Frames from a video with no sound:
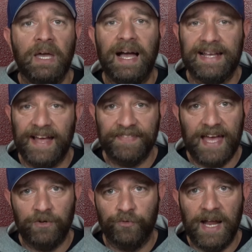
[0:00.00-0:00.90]
I got
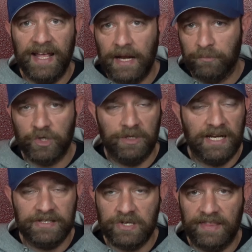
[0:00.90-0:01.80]
that in red. I'm sure you
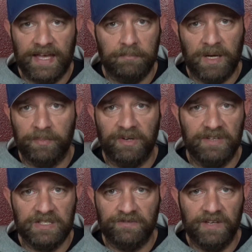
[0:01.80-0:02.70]
guys saw that in my
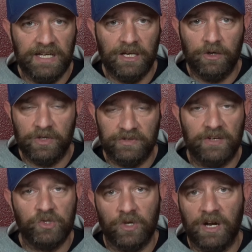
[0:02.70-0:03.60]
previous video because I
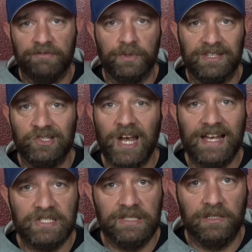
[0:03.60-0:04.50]
showed off what the
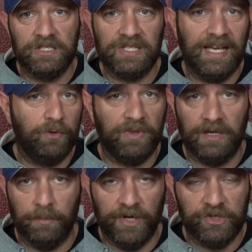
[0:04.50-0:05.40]
chassis looks like with
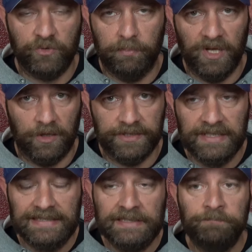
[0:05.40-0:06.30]
an abridged build.
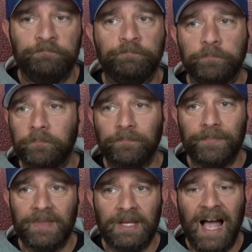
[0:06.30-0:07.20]

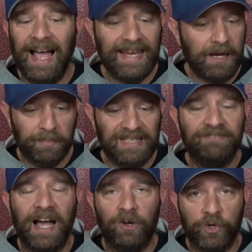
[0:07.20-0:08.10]
I can't
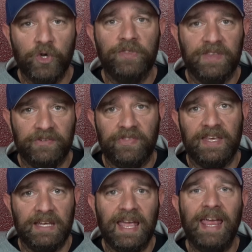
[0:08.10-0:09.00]
believe how good this
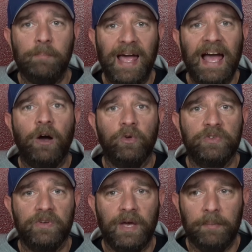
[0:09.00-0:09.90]
thing came
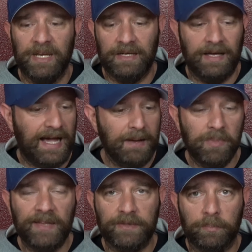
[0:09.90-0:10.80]
out. I mean, I
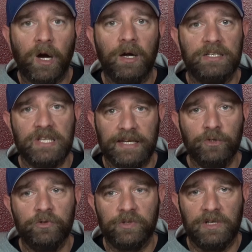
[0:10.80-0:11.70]
bought the parts. I knew
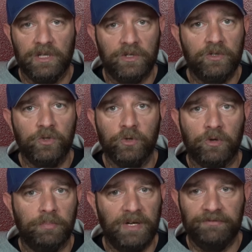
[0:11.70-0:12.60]
it was going to look
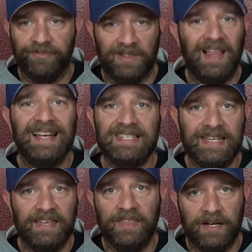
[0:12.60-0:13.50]
cool, but for the last
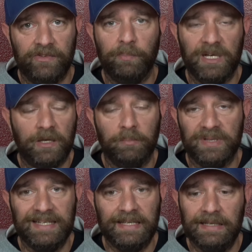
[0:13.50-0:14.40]
day that it's been
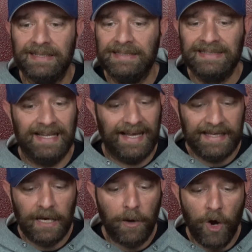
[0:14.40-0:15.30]
complete, I
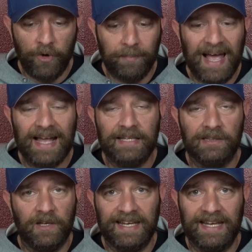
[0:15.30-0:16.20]
keep going back
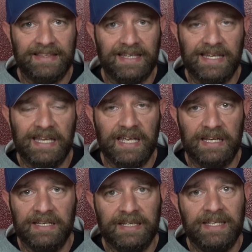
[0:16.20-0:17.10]
and looking at the
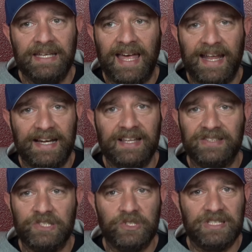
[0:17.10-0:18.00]
kit, and it
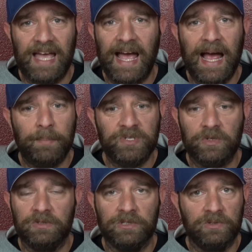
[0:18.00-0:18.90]
is just
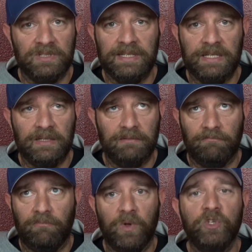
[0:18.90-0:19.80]
absolutely
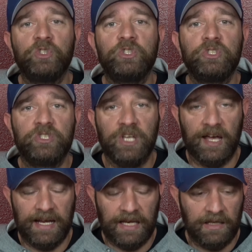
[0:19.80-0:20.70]

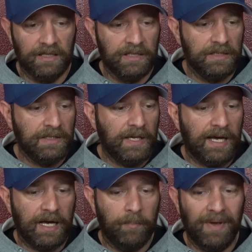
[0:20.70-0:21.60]
stunning.
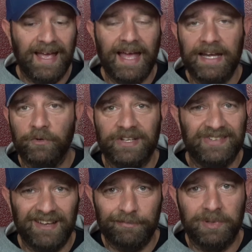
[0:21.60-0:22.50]
Um,
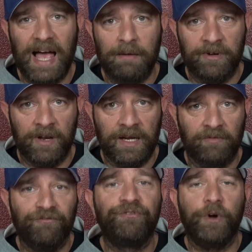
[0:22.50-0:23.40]
anyways, enough
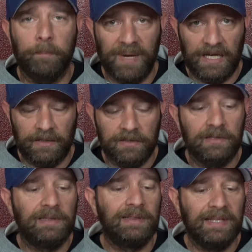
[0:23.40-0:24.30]
blabbering from me.
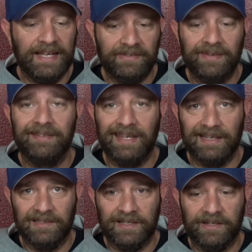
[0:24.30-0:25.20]
Let's
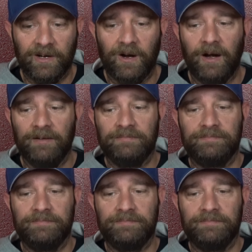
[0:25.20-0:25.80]
take a look at the car.